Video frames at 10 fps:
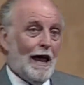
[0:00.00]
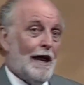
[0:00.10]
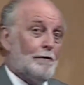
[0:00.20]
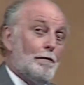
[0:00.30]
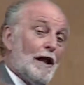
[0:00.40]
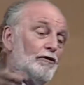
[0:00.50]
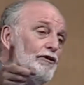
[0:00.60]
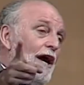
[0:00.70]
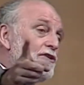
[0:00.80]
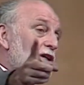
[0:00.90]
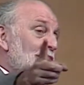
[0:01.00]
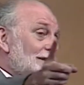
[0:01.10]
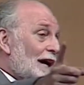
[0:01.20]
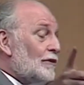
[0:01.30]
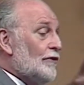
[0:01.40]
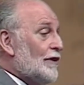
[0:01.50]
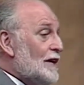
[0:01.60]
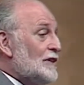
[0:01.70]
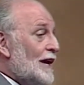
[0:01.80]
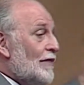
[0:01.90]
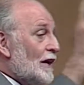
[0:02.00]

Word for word: And Belshazzar, Daniel says,